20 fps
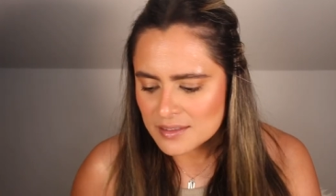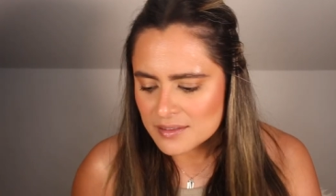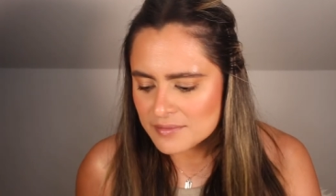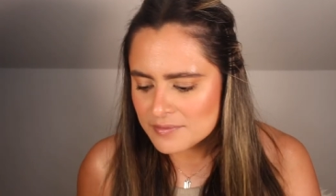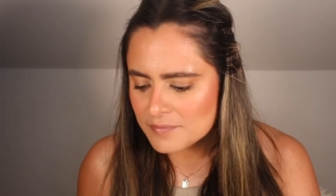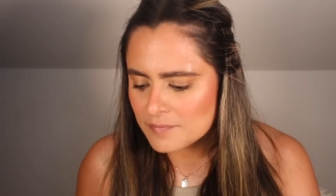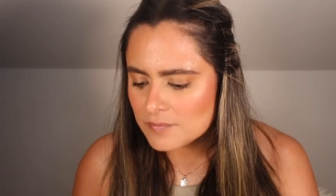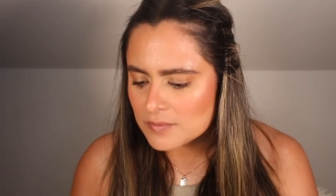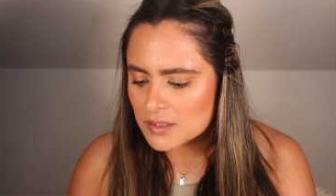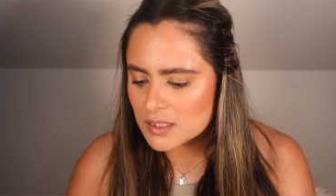
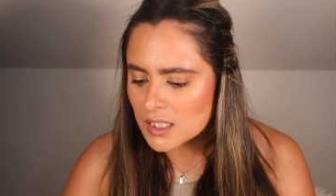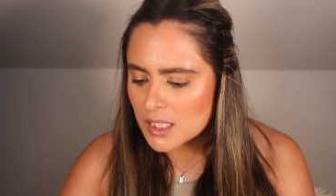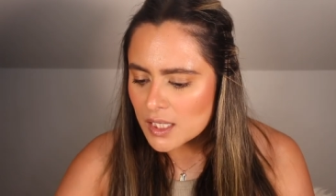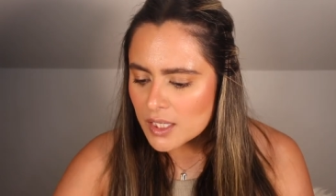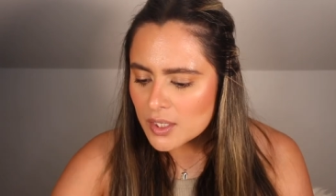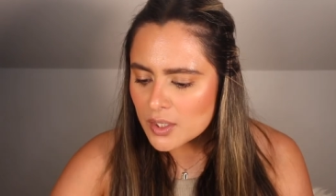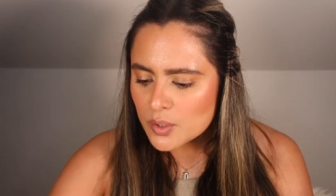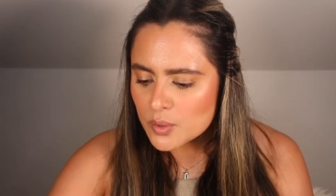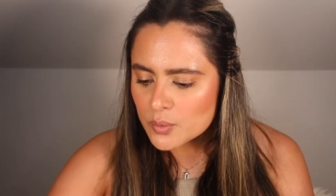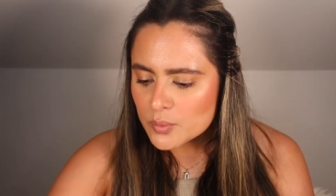
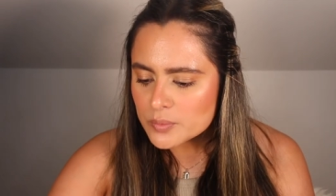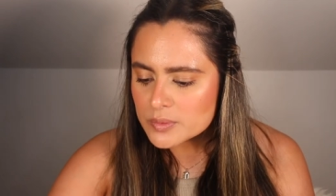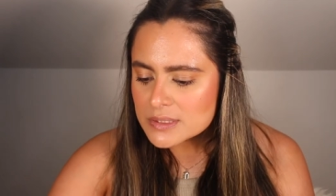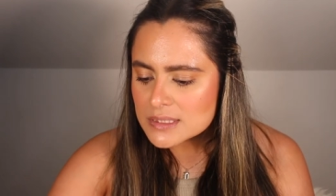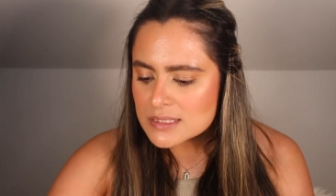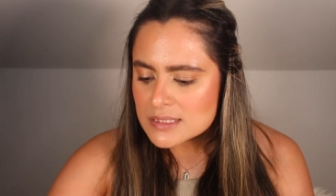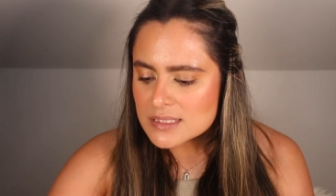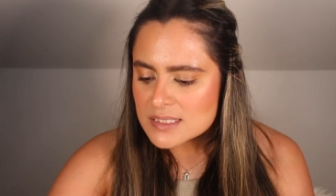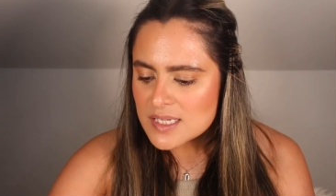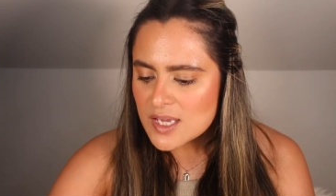Flo
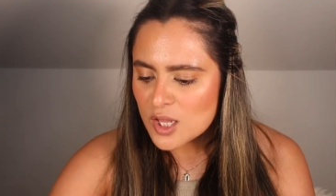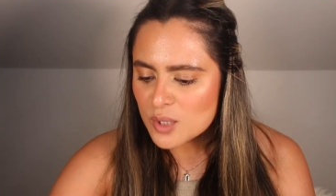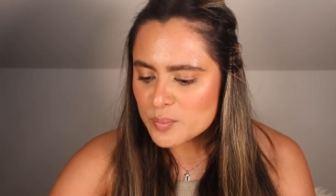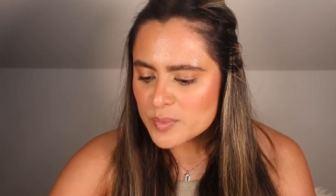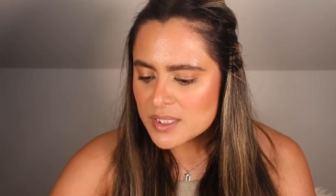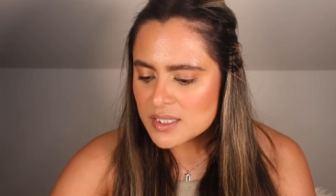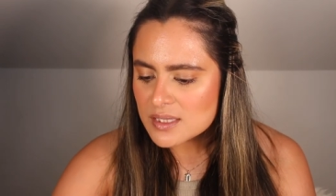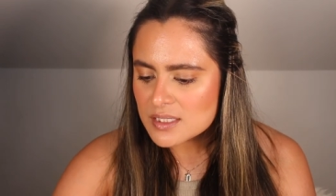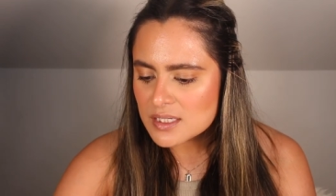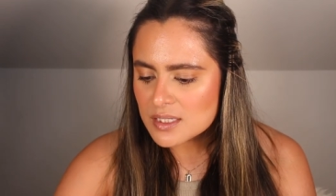didn't tell
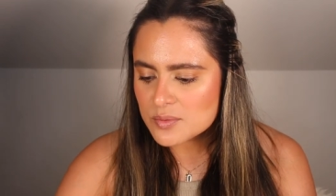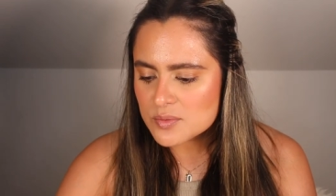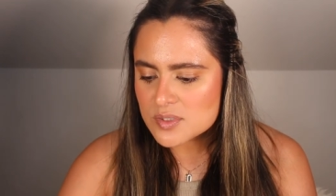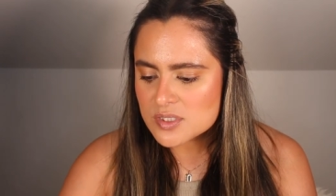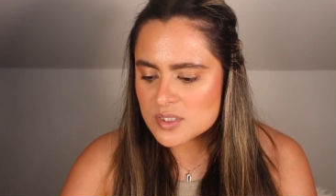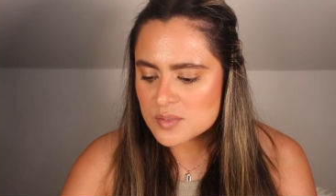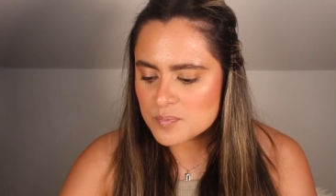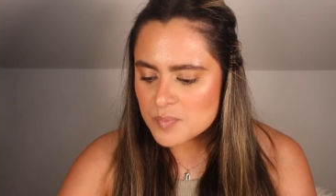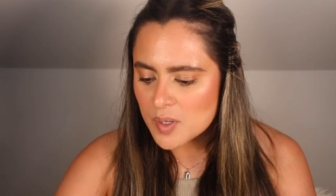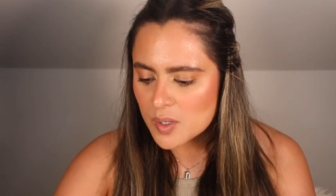me that I was
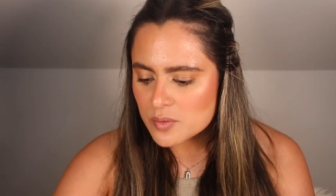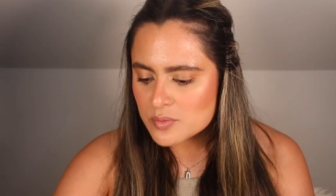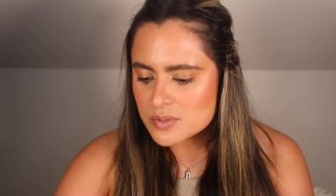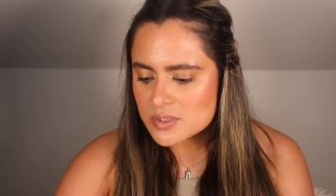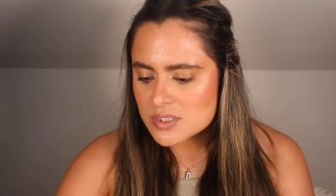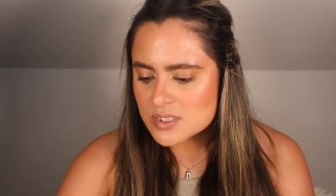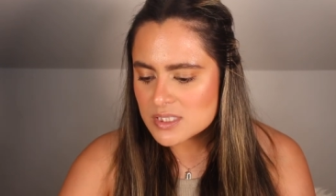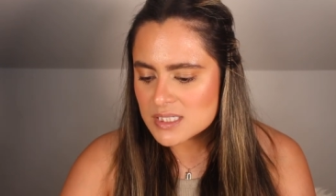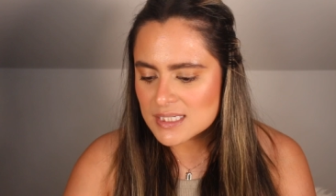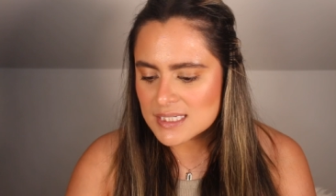
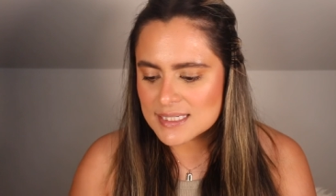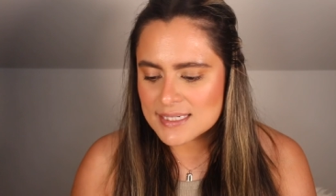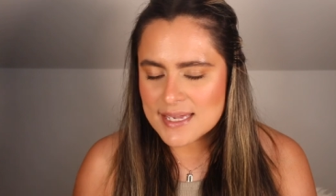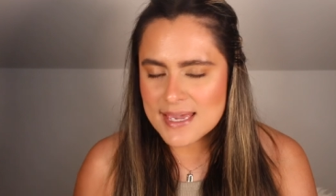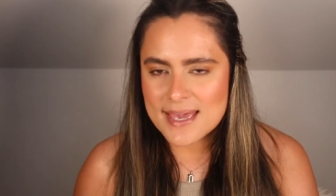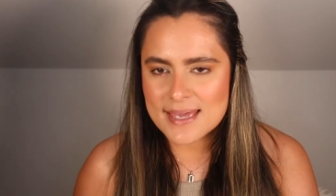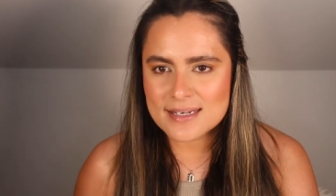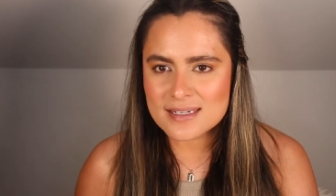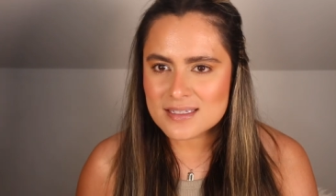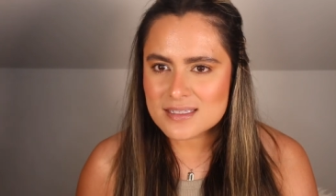supposed to get a
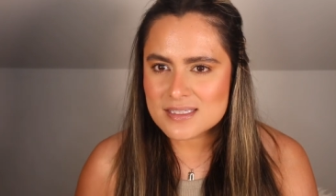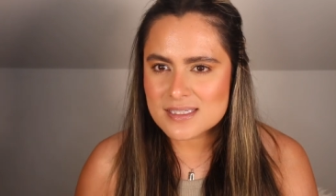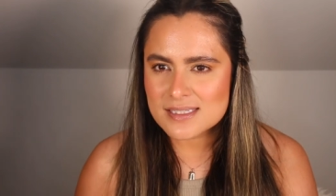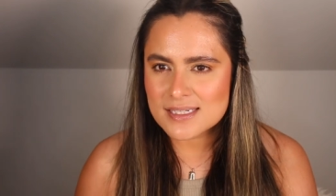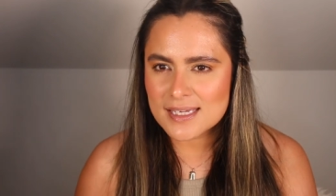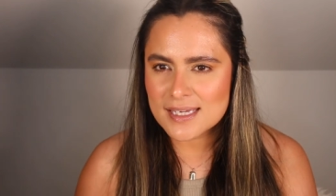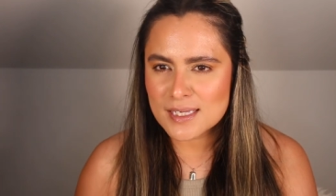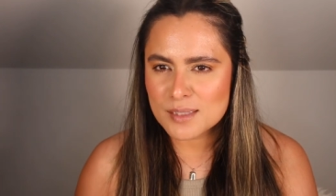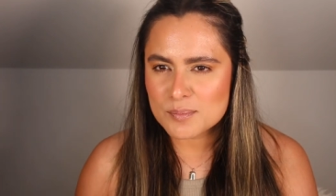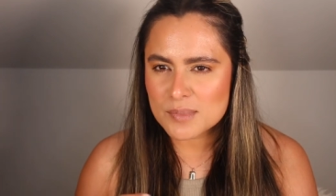headache
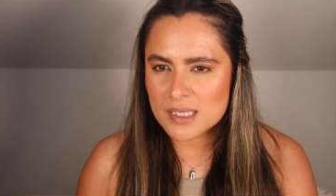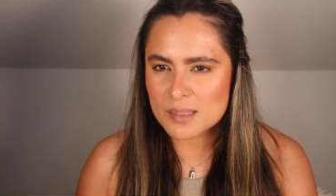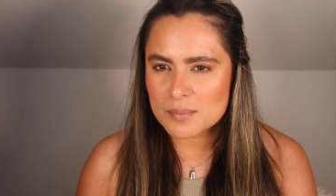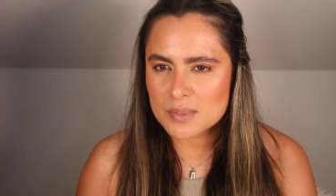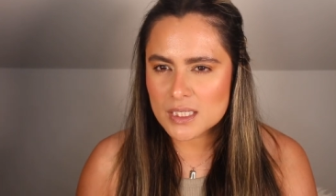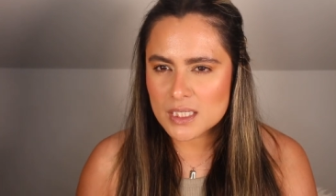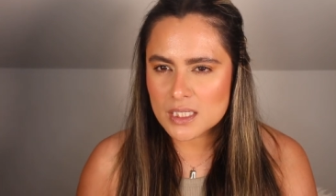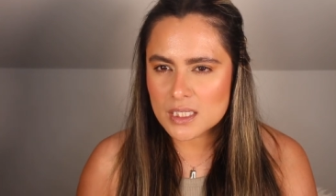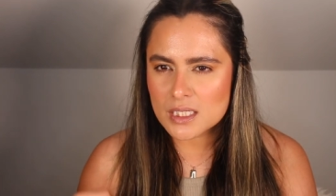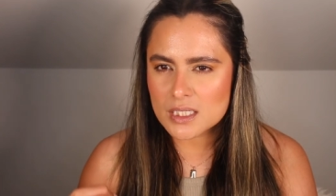today.
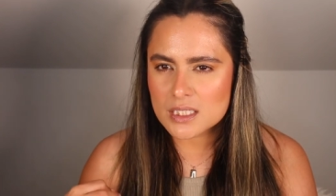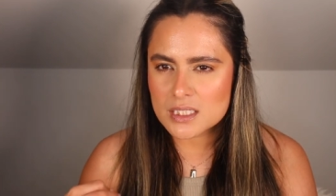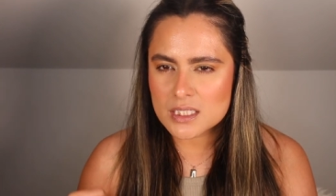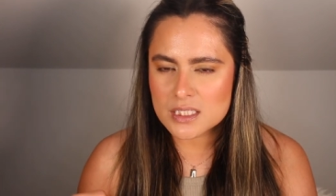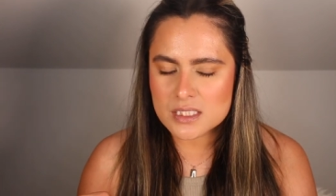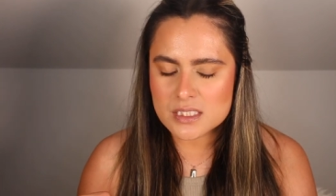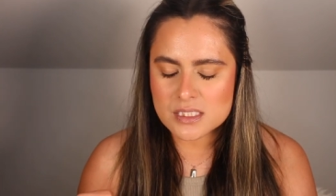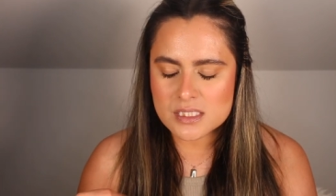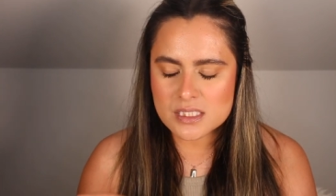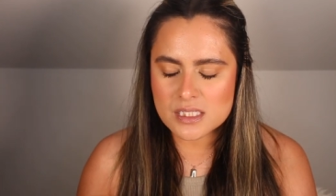Maybe it
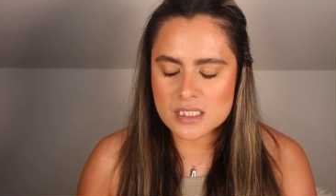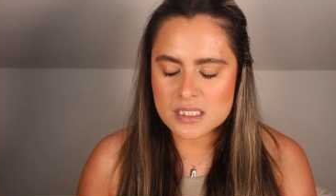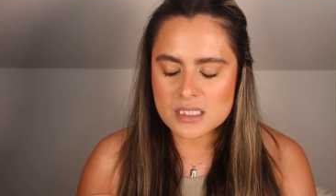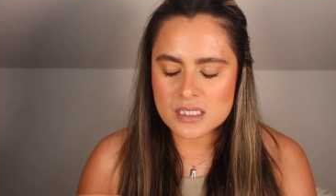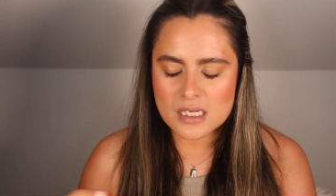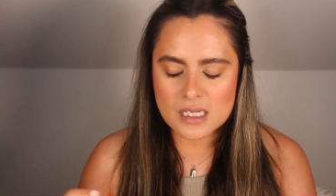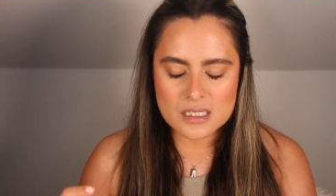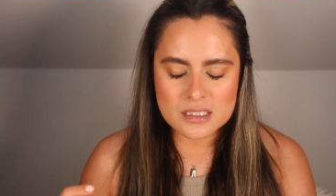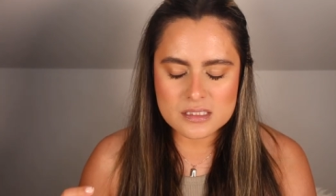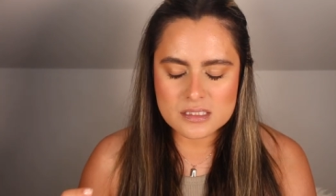is
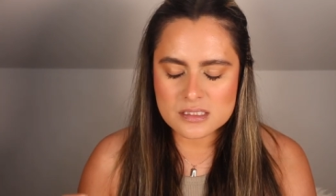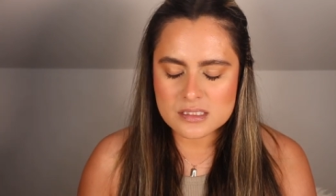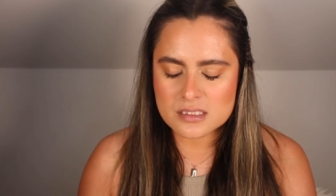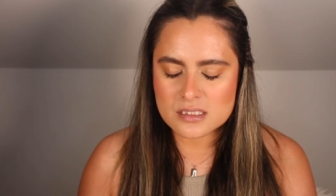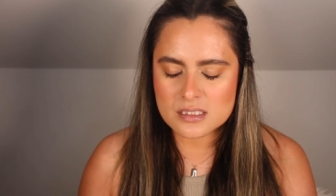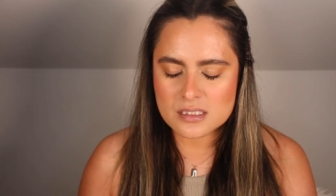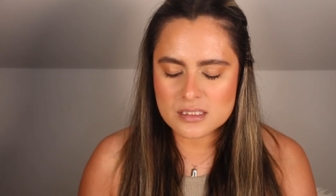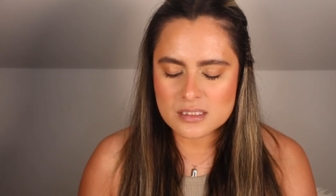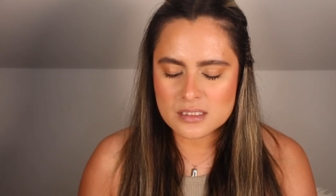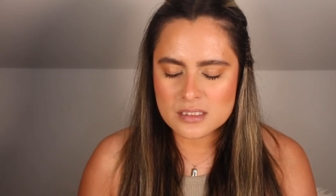
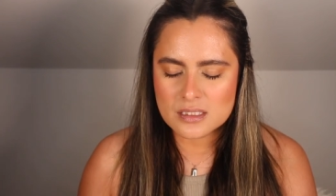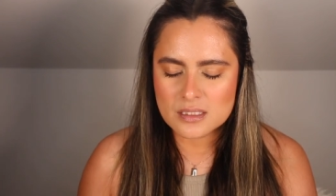next.